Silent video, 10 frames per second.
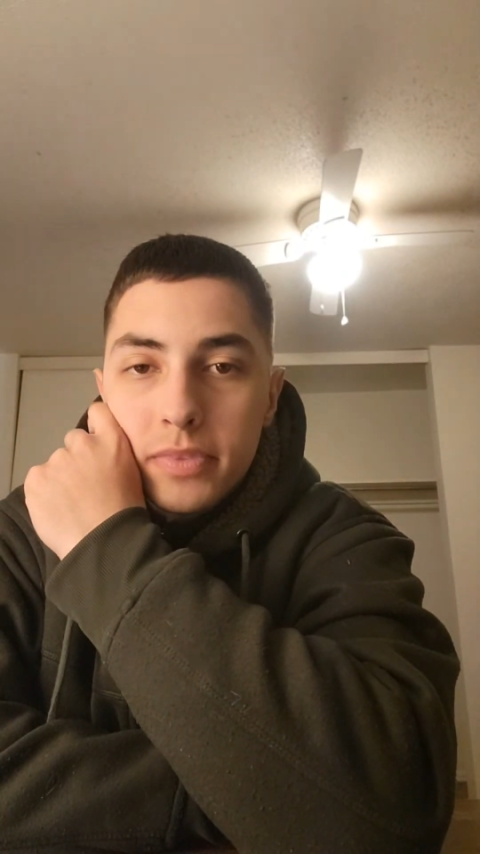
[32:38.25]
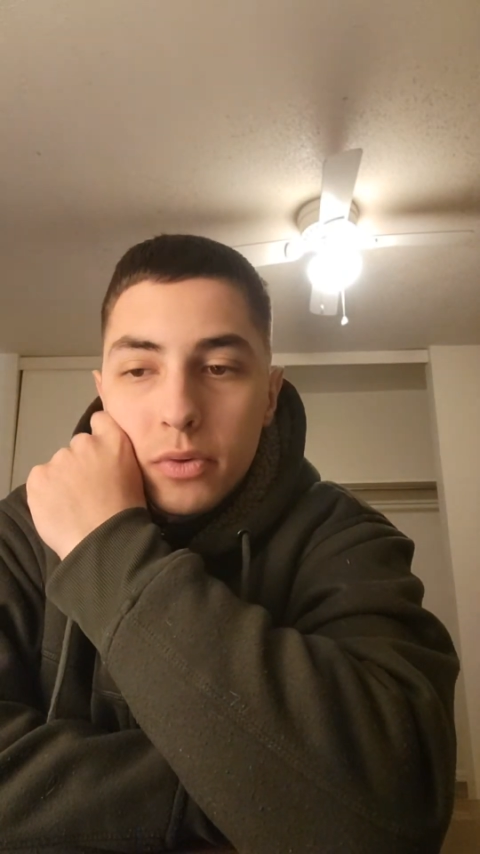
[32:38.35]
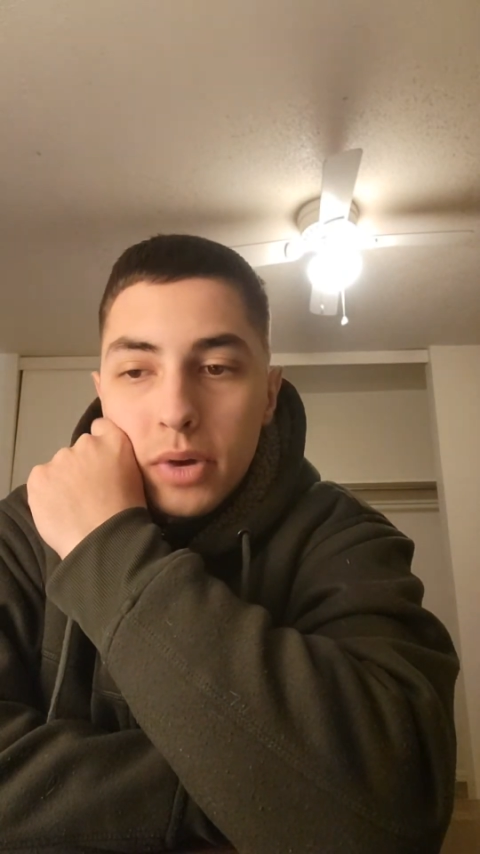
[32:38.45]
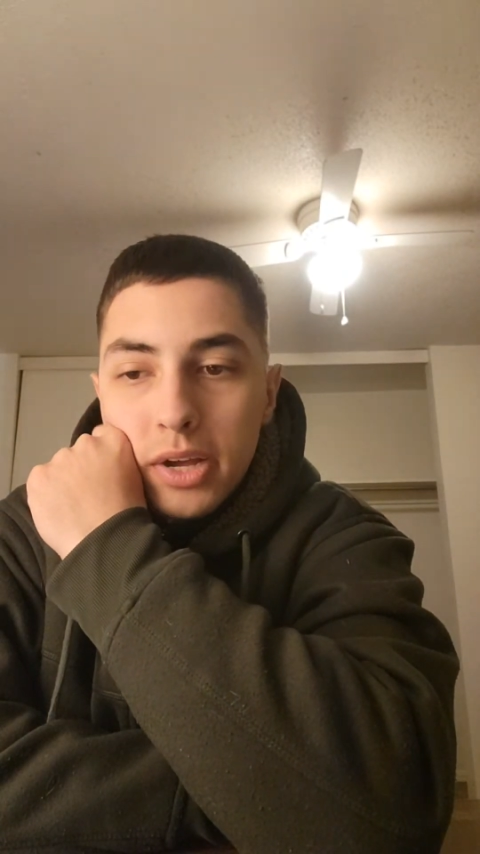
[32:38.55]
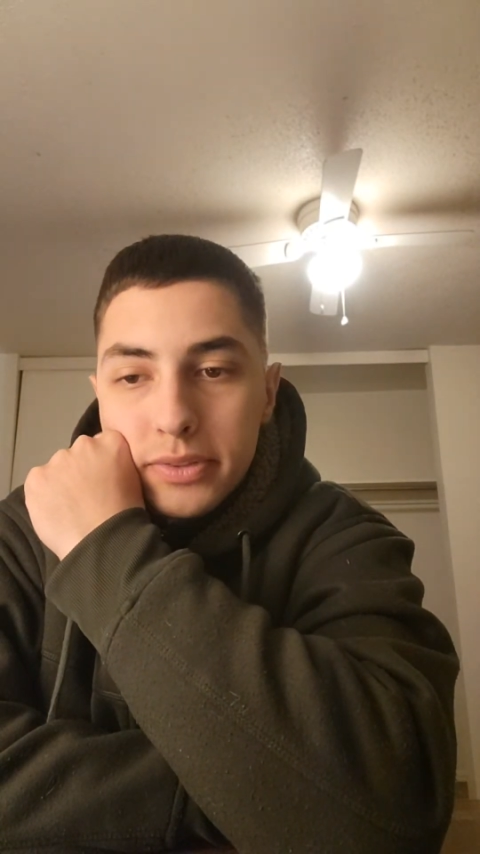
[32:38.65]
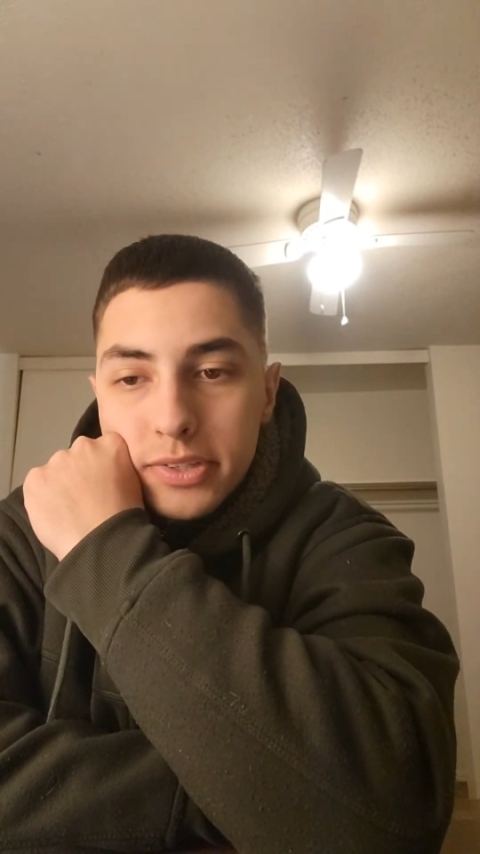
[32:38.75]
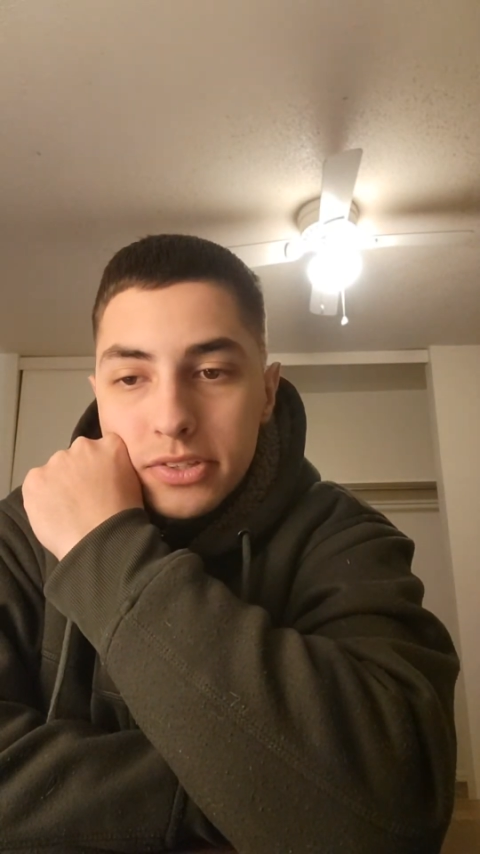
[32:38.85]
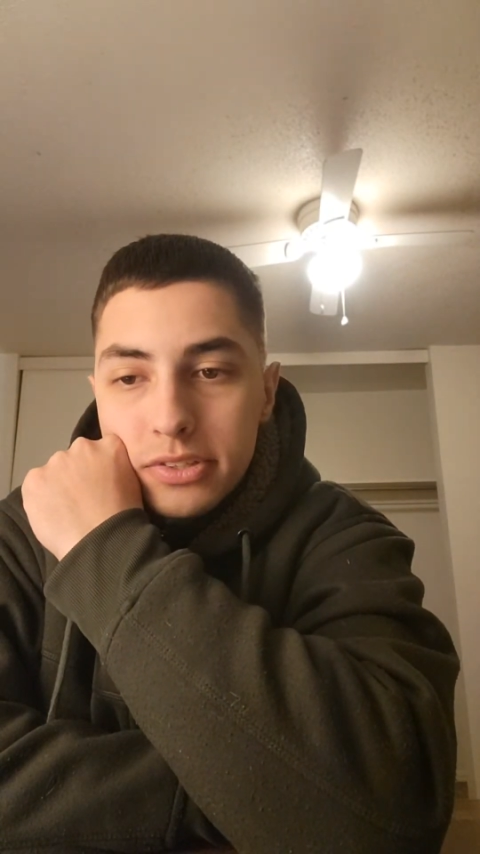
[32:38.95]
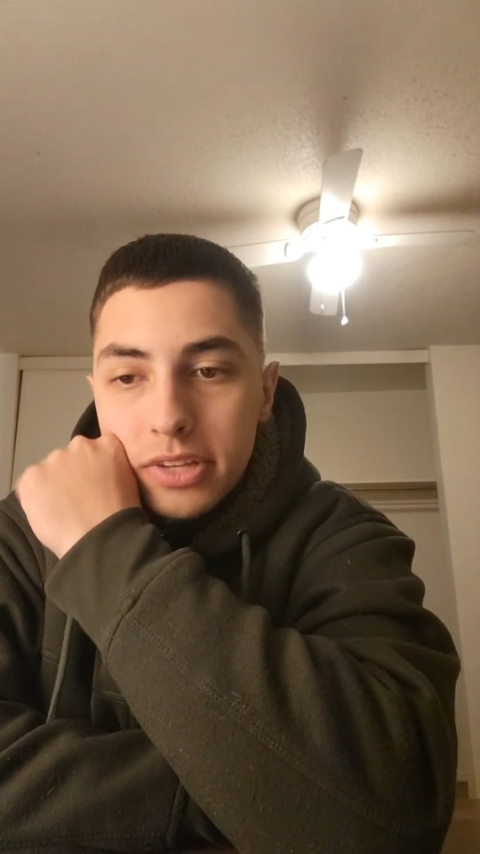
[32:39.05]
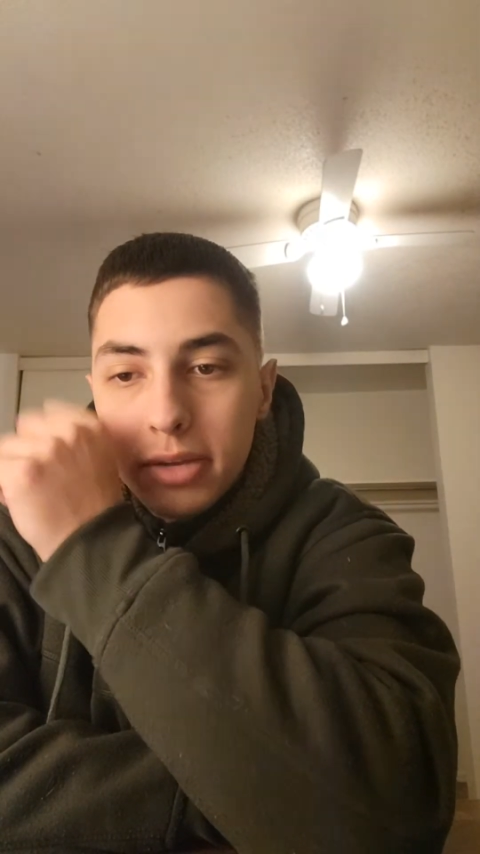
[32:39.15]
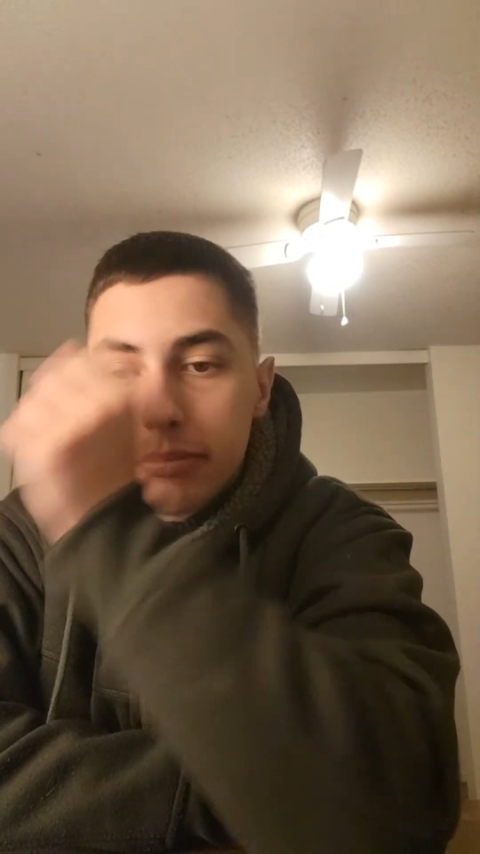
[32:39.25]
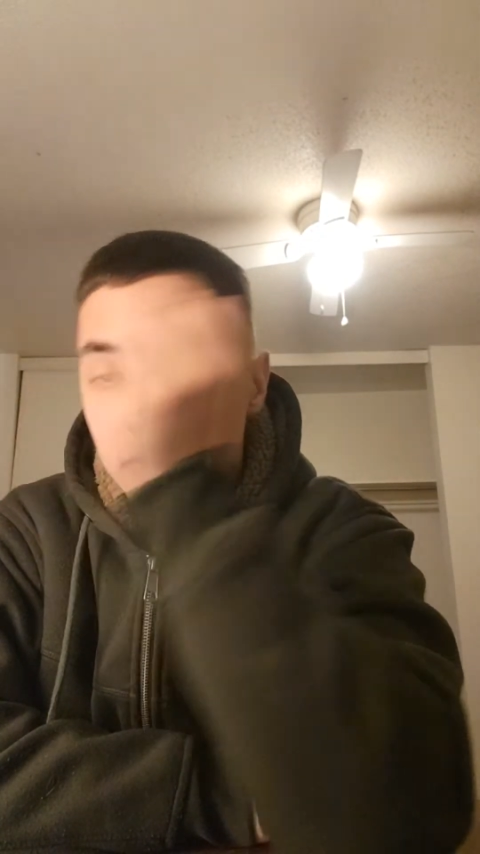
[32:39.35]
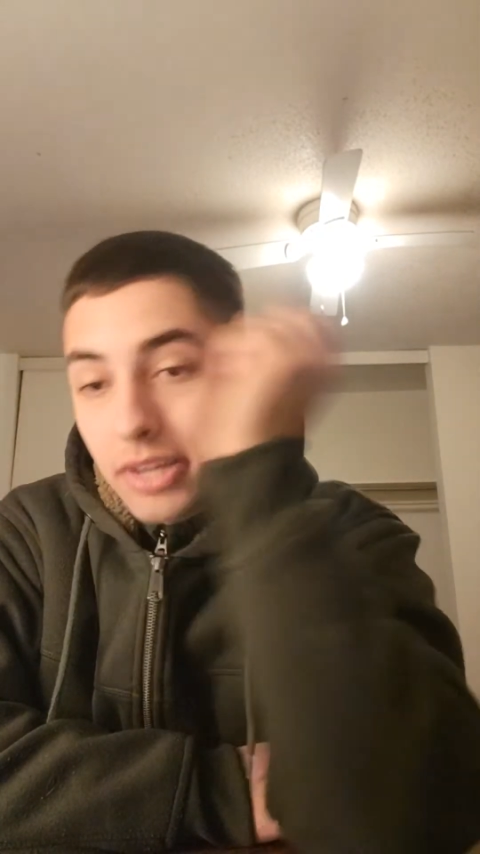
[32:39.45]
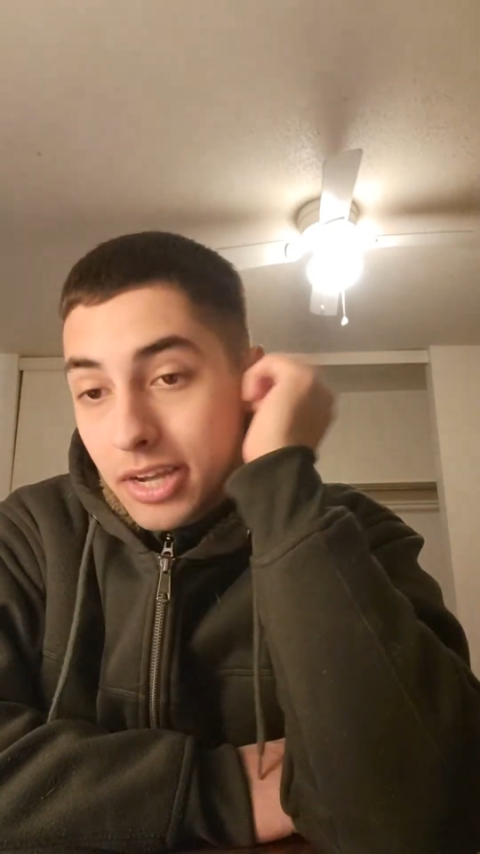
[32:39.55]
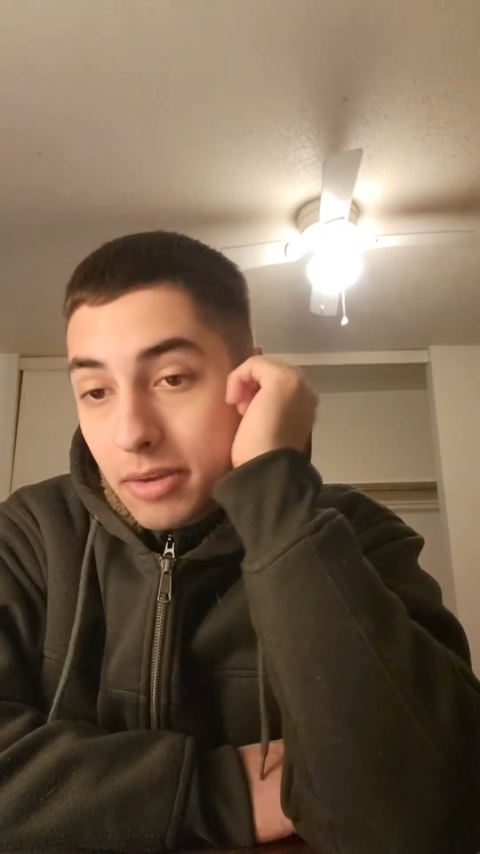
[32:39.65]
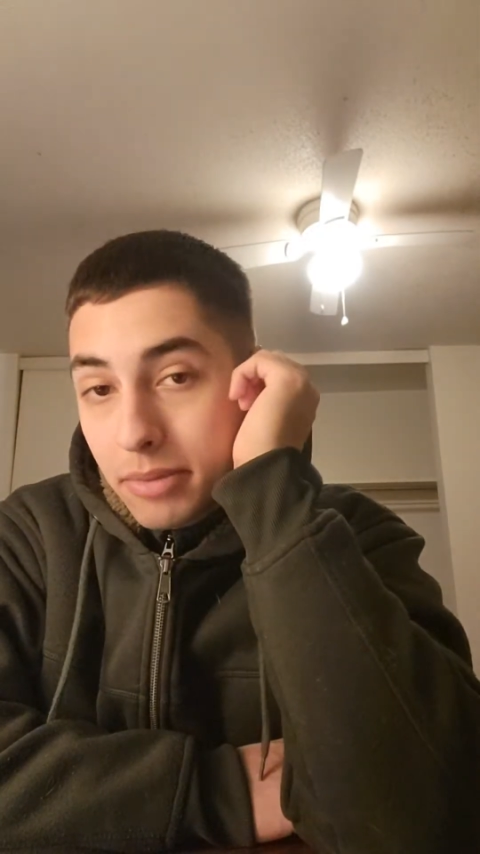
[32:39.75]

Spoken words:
around this same time.